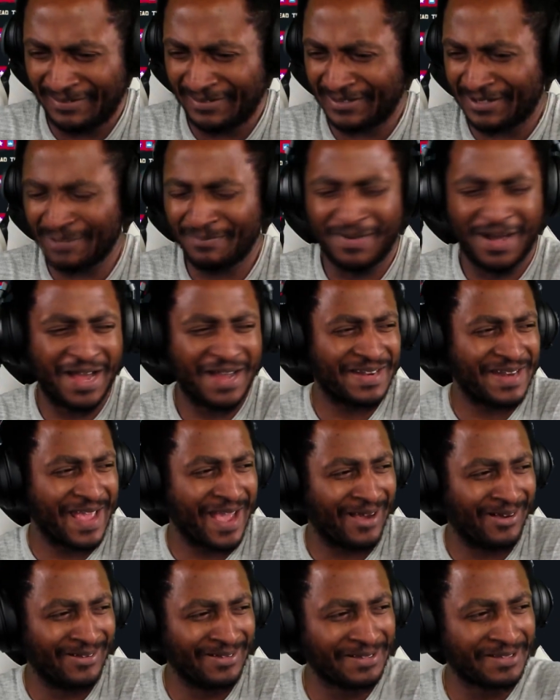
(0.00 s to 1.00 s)
Come on
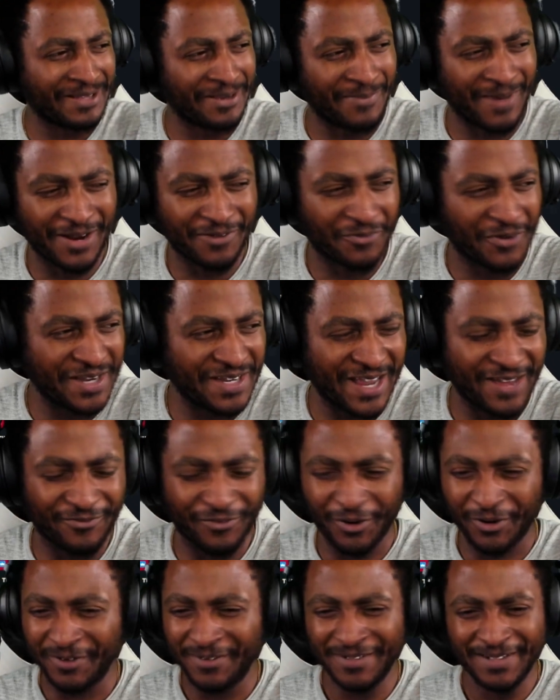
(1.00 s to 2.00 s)
now. Come on. We
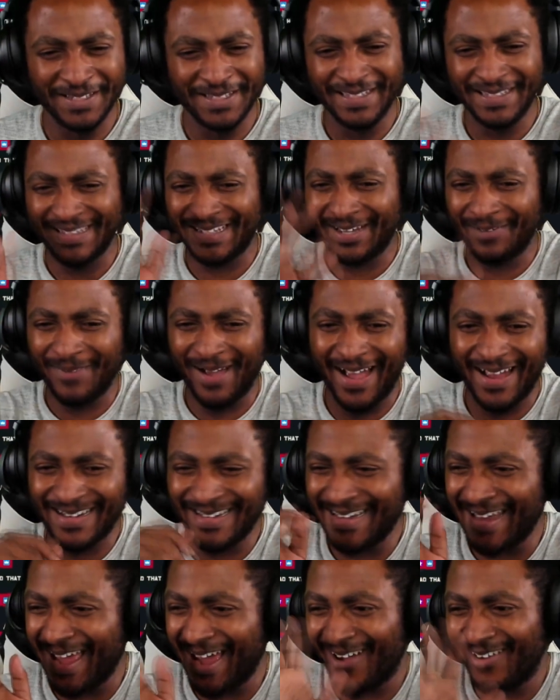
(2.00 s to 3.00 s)
never, come on.
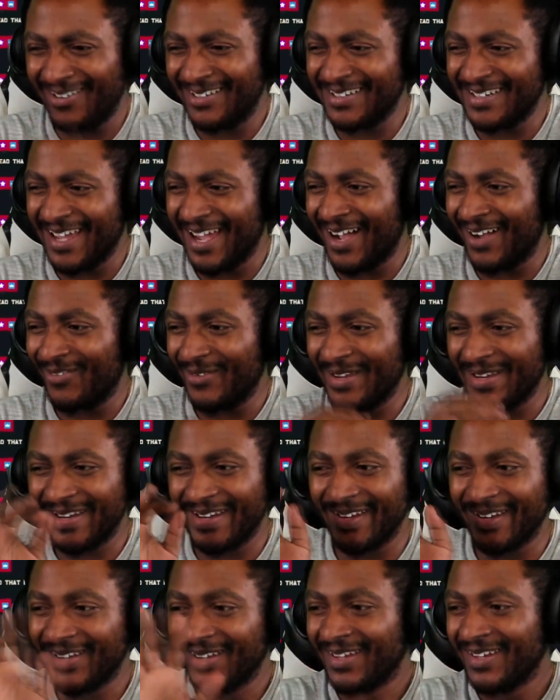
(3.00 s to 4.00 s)
No, no.
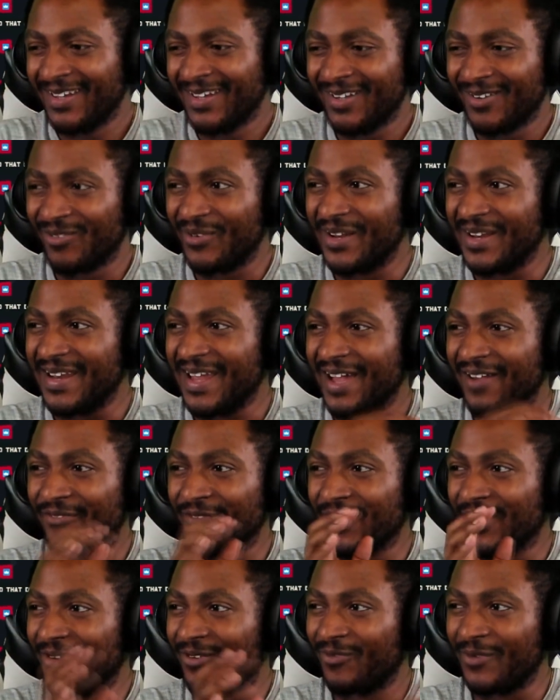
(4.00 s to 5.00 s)
We, we
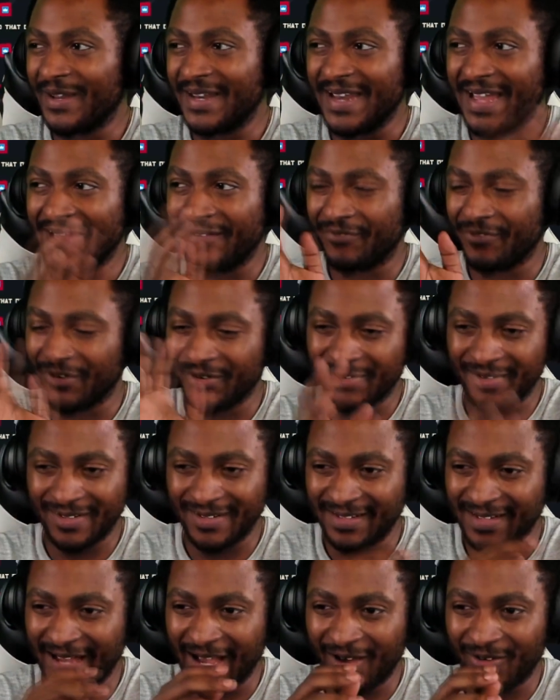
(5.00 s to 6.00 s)
never, we never,
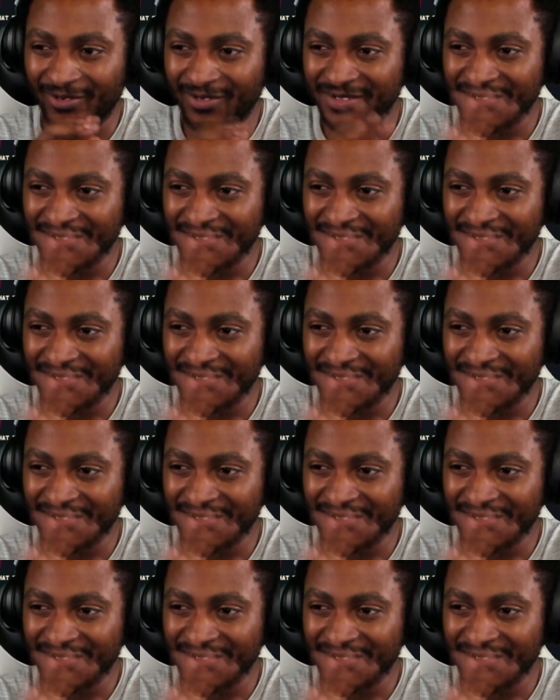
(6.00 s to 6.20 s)
no.